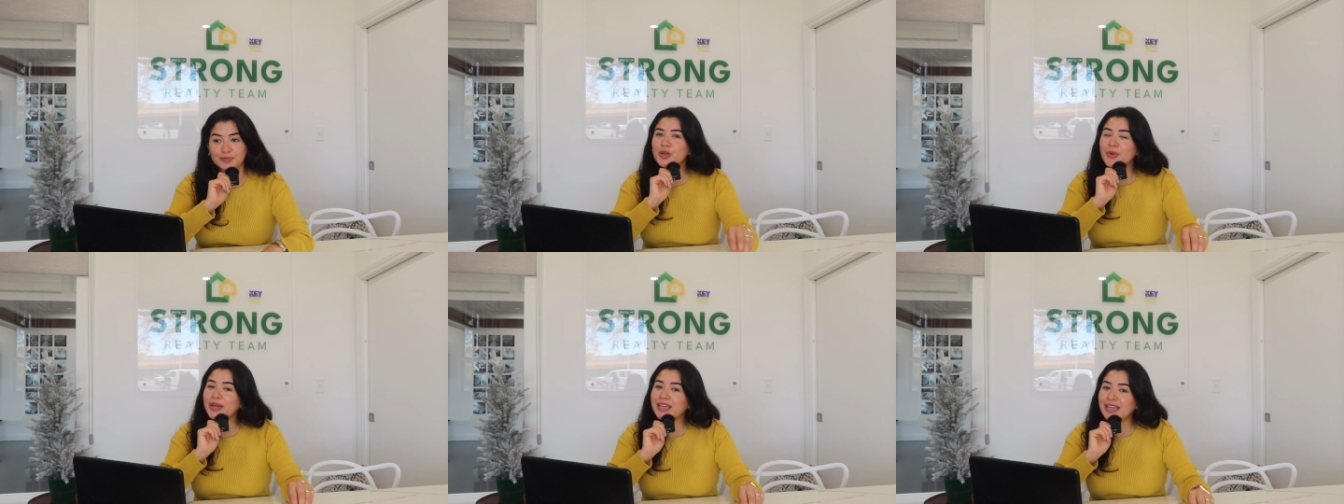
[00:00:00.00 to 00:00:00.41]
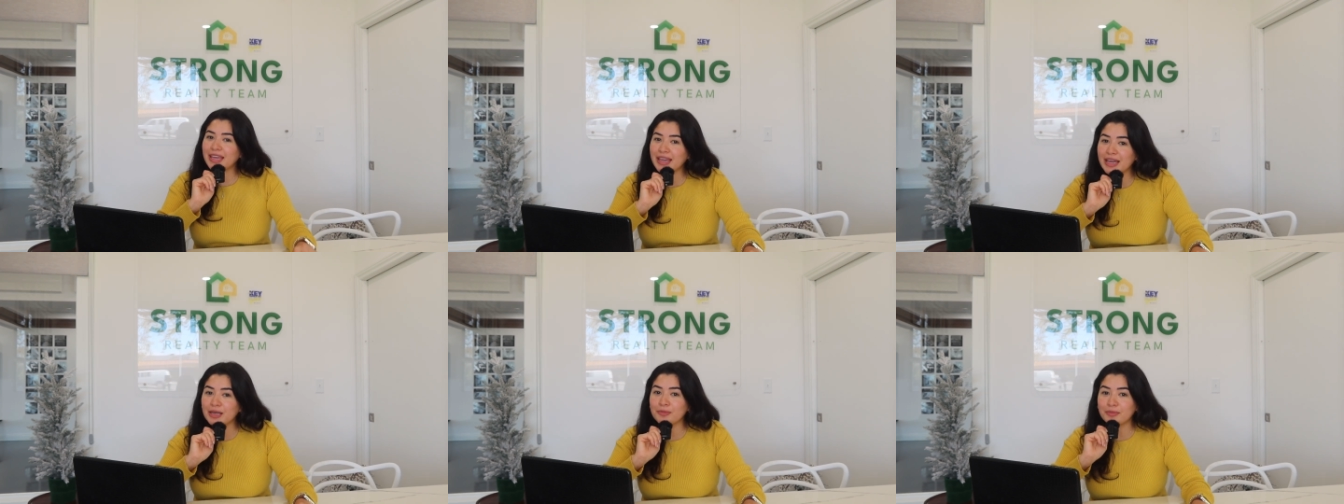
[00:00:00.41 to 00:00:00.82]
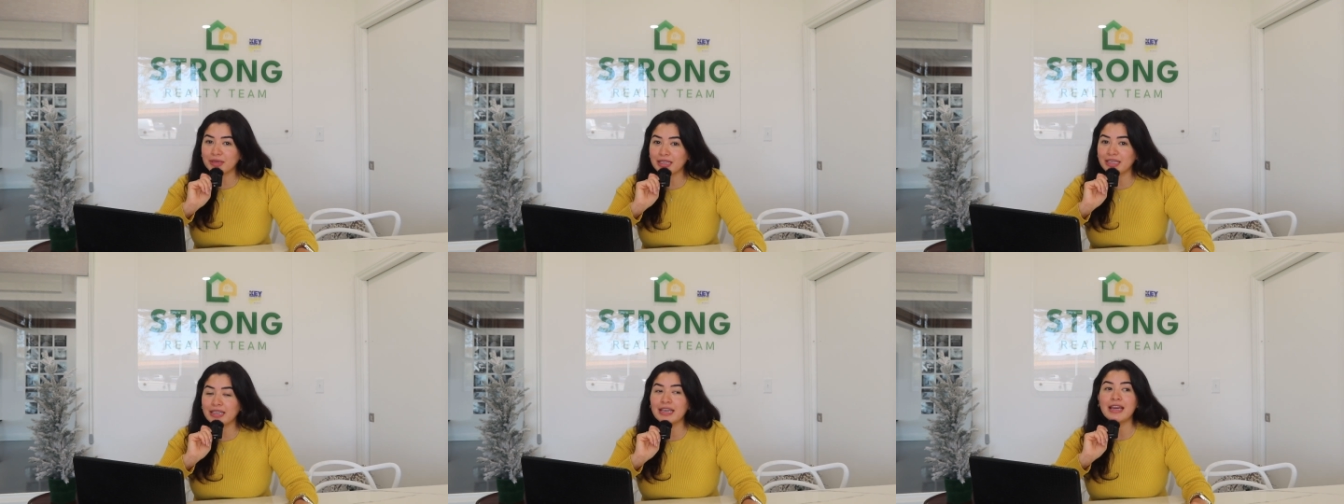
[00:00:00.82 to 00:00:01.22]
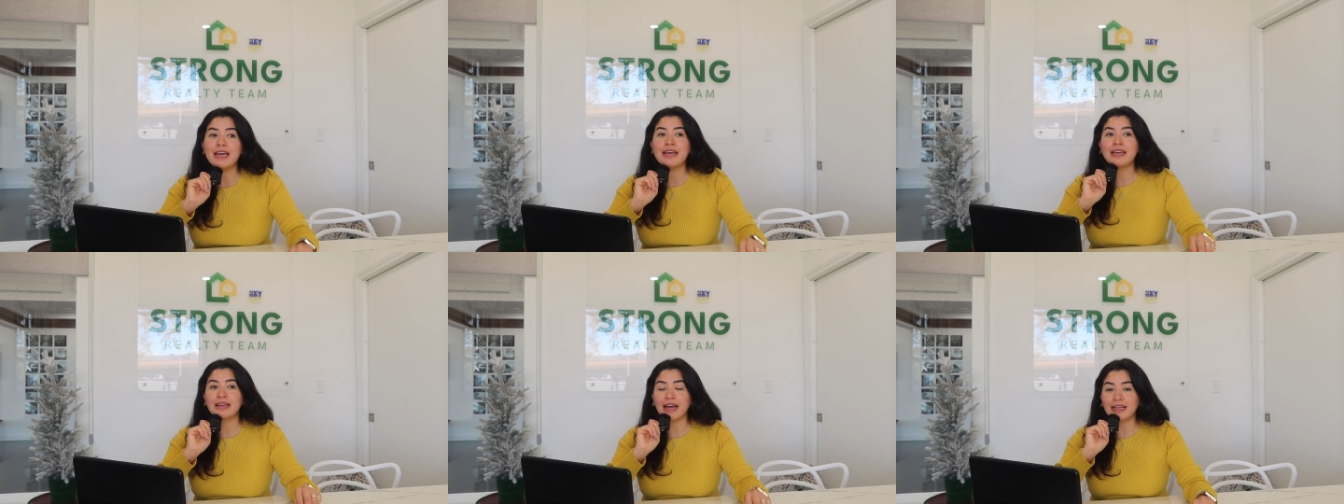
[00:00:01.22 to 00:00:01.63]
So it can be
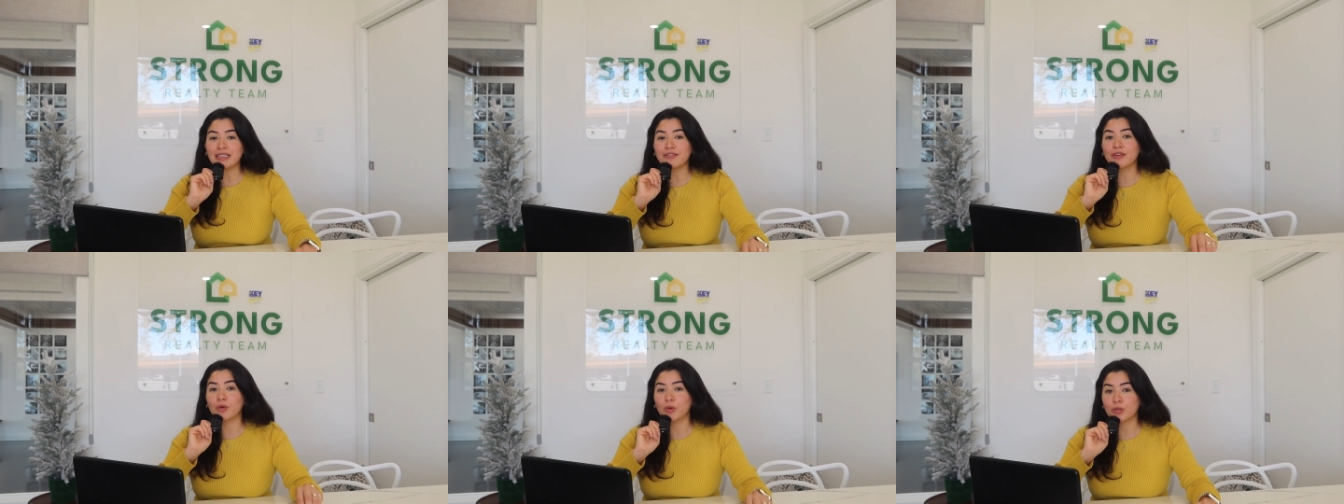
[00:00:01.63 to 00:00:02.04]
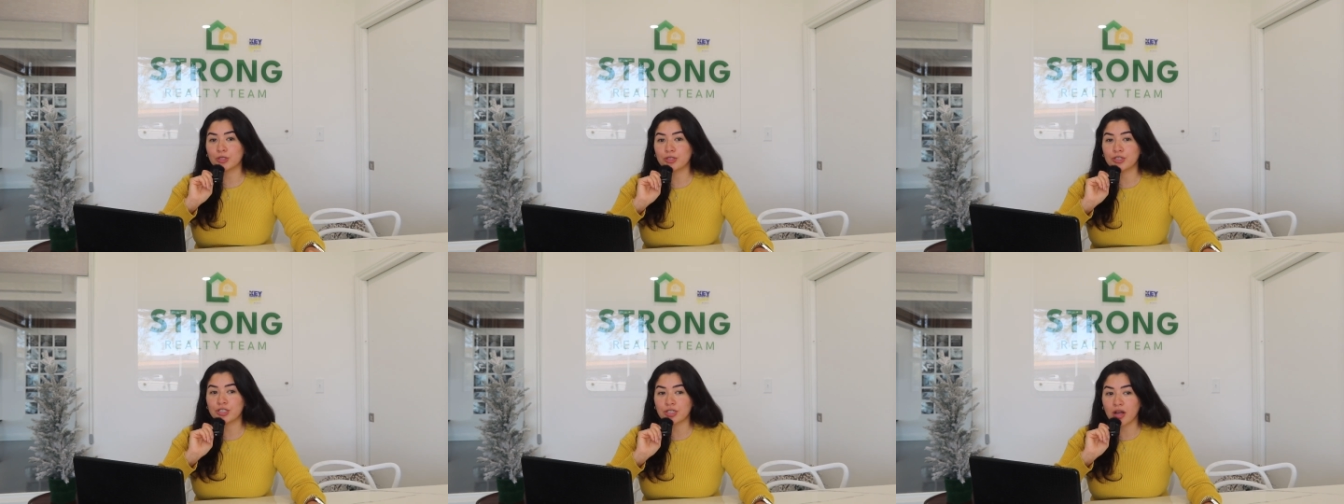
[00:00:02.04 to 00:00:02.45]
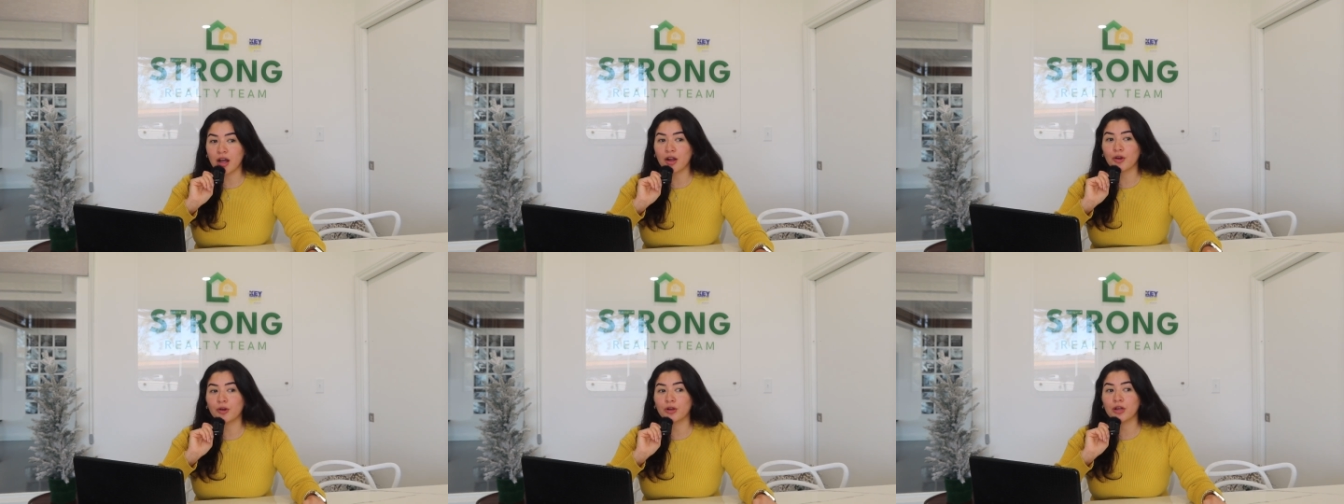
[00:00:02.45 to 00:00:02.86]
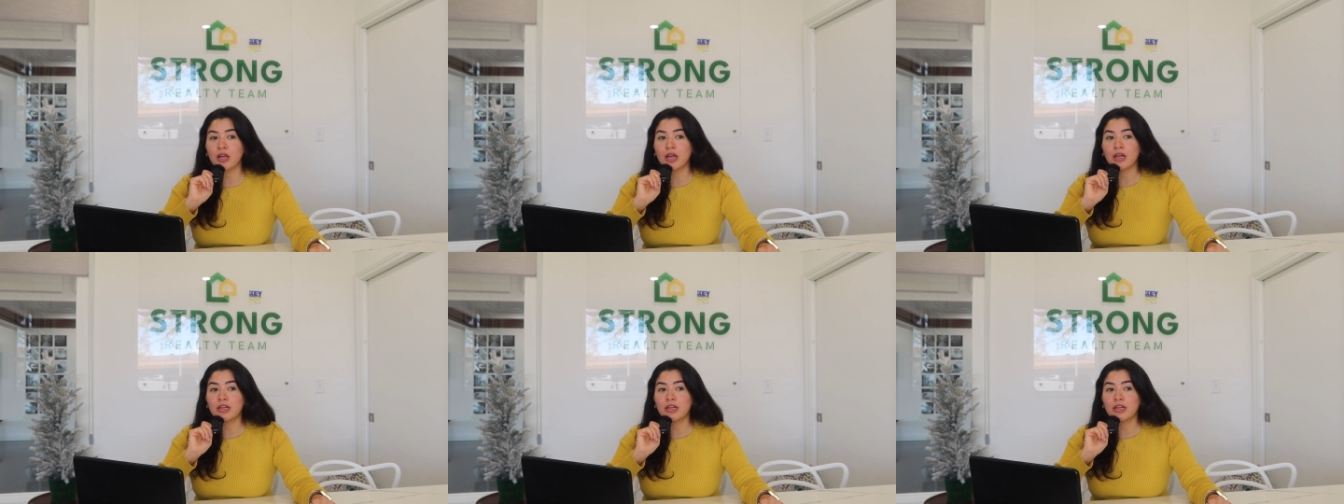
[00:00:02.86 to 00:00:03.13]
kind of a culture shock or